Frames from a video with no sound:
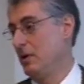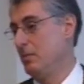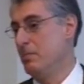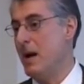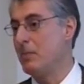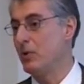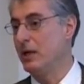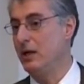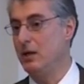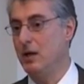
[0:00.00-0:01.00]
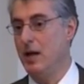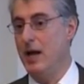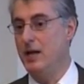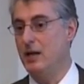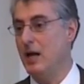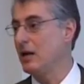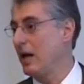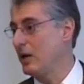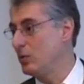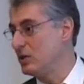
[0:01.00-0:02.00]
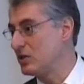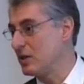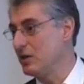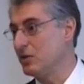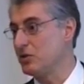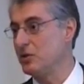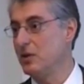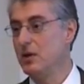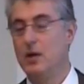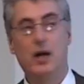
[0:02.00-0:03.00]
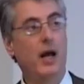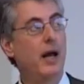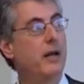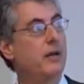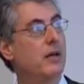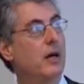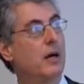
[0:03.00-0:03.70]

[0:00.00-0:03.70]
memory and language skills. And